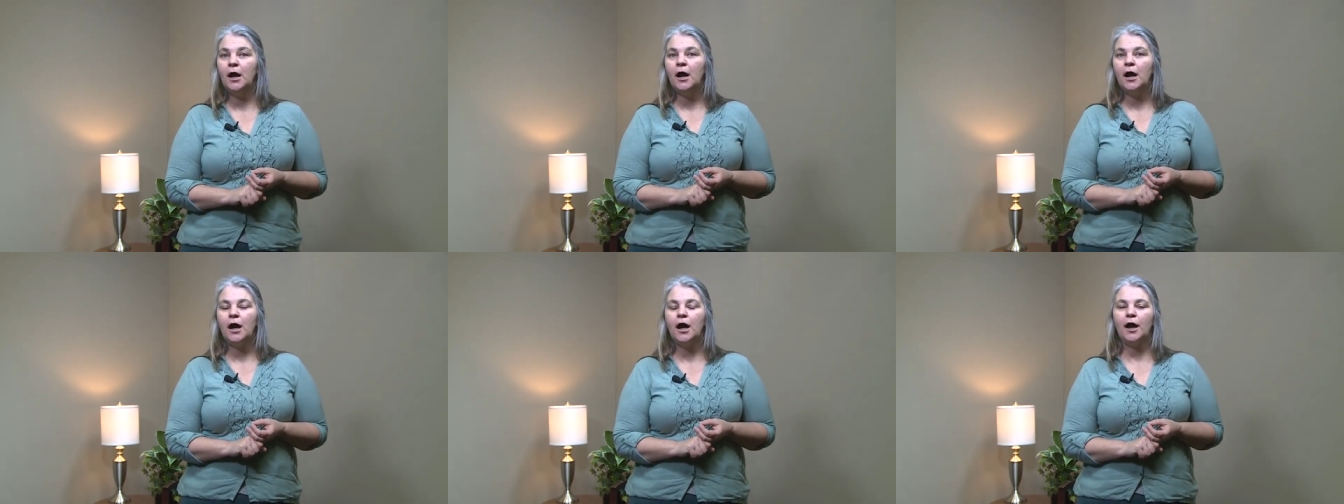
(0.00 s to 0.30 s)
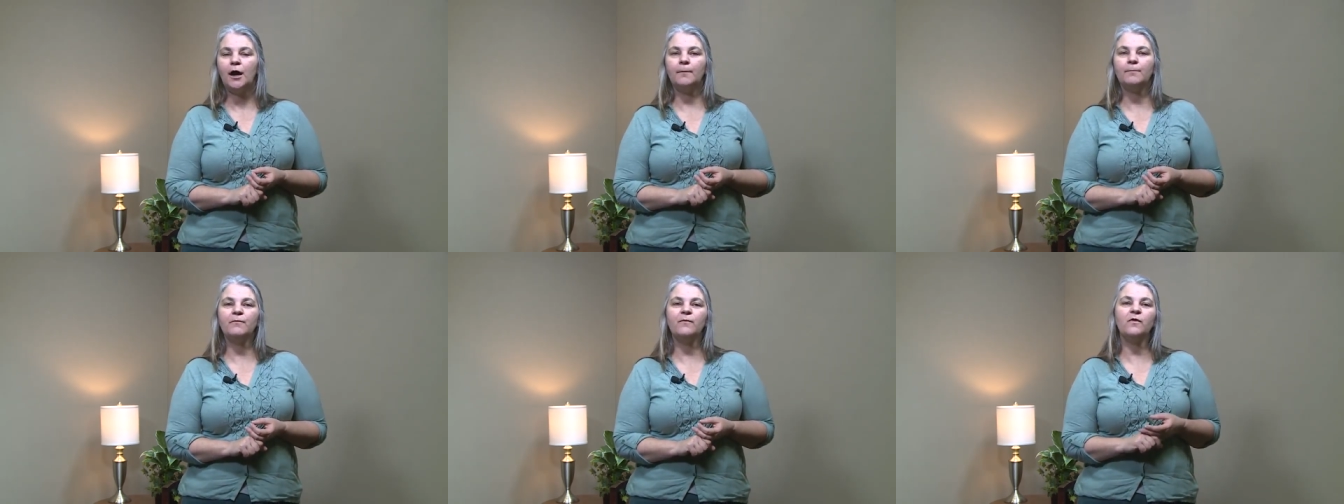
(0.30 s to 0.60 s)

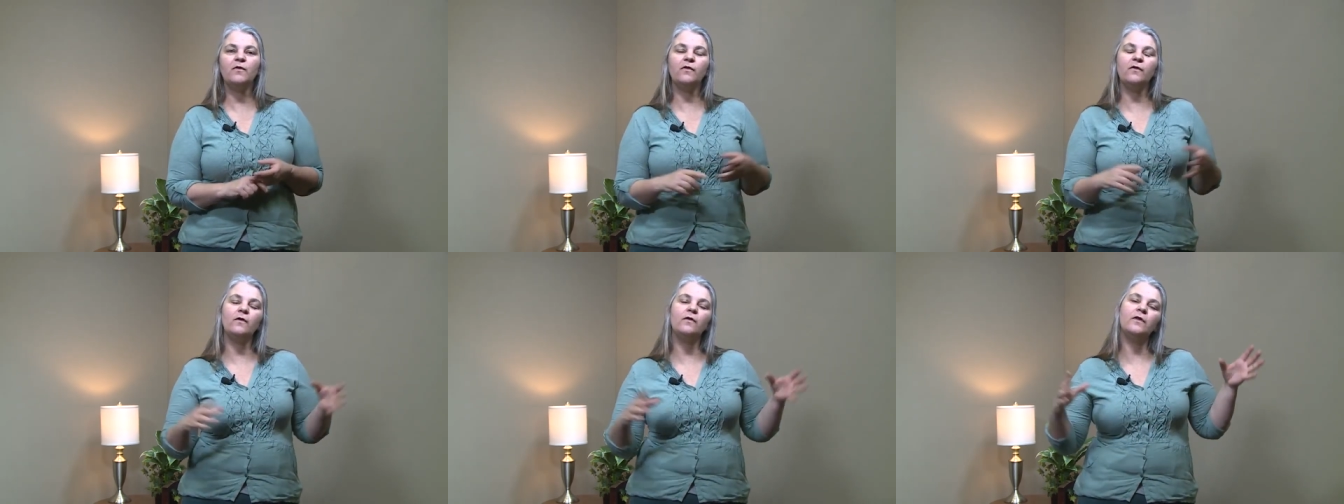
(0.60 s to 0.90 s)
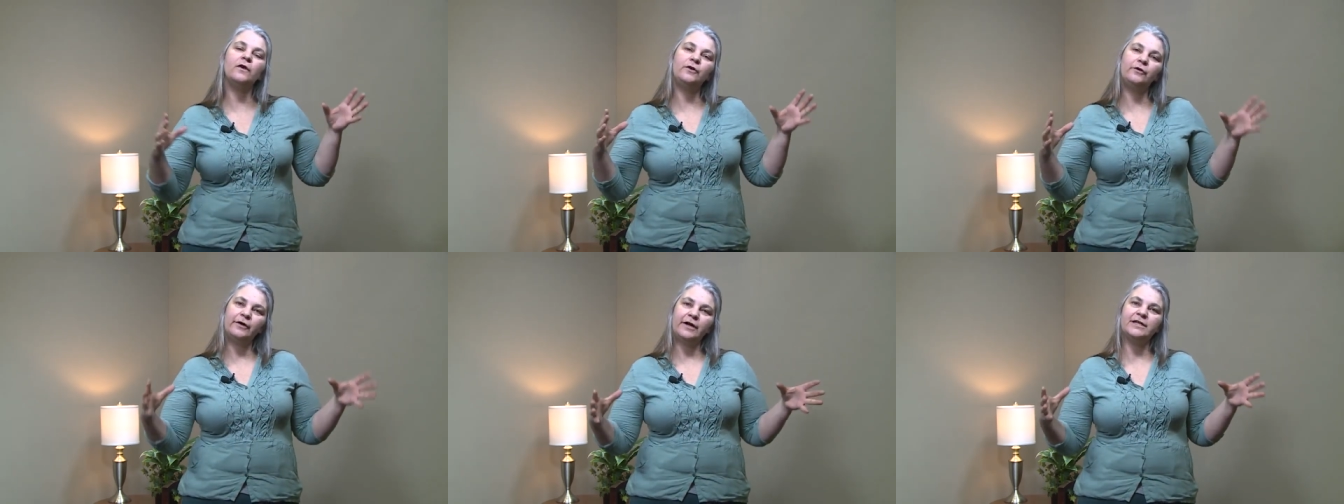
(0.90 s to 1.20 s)
Um, so
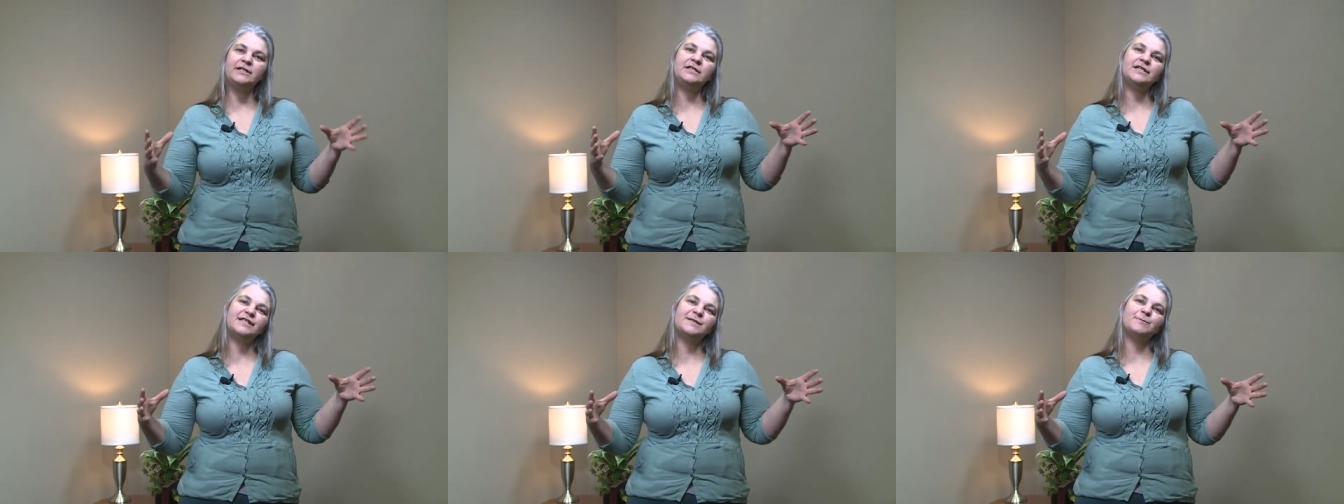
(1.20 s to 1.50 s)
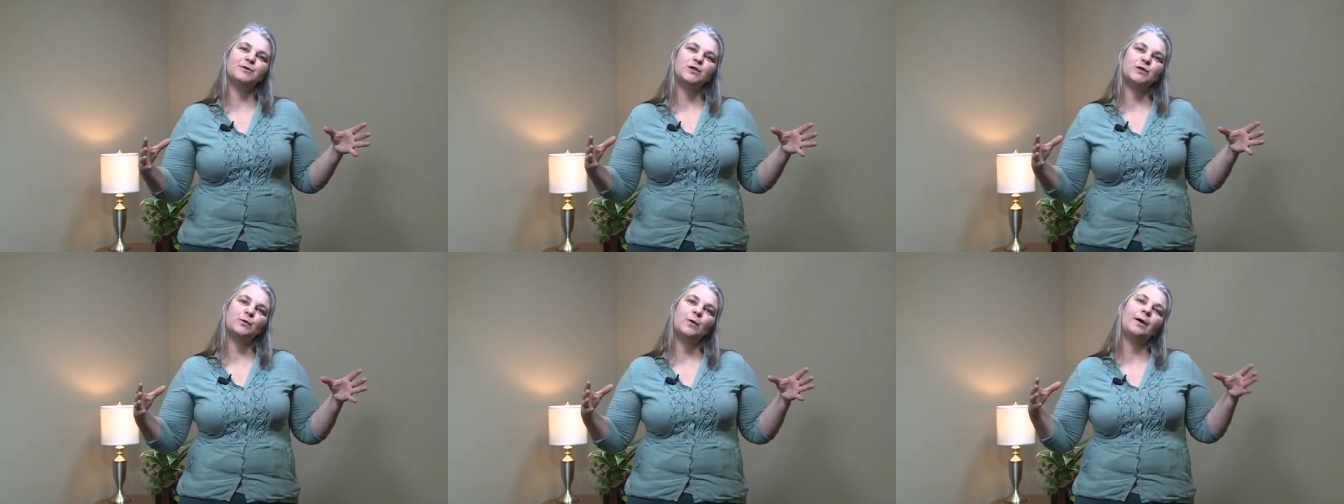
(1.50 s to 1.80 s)
the Great
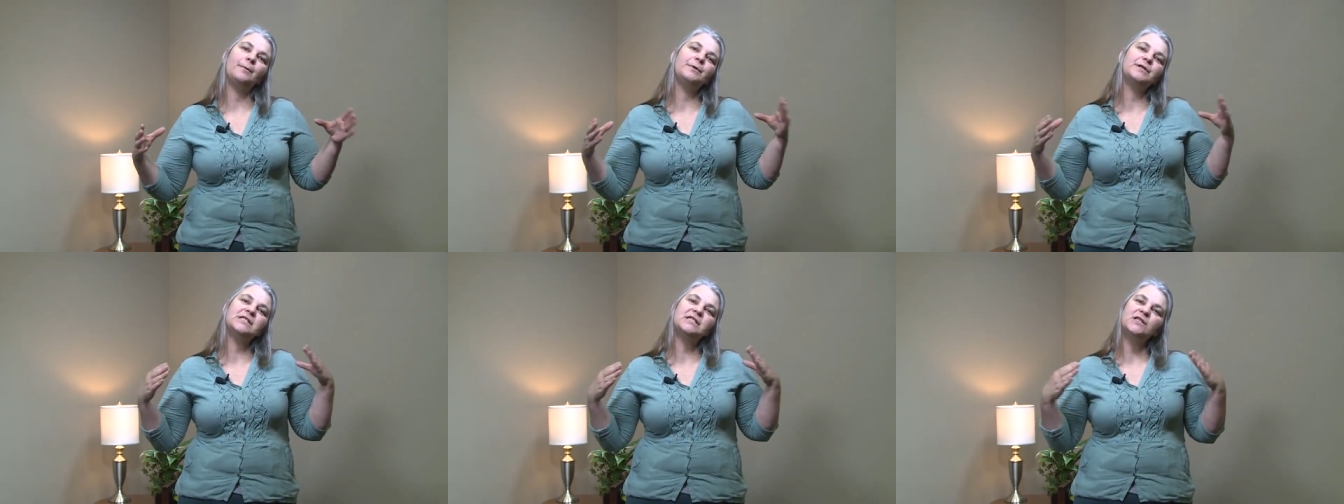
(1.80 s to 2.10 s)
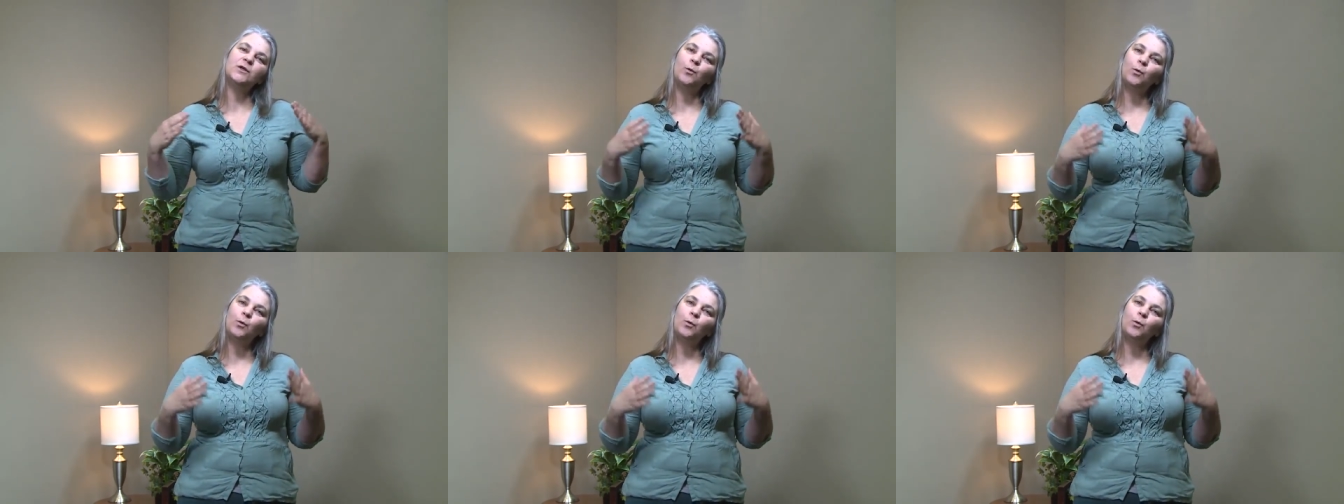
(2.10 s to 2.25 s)
Dismal Swamp is the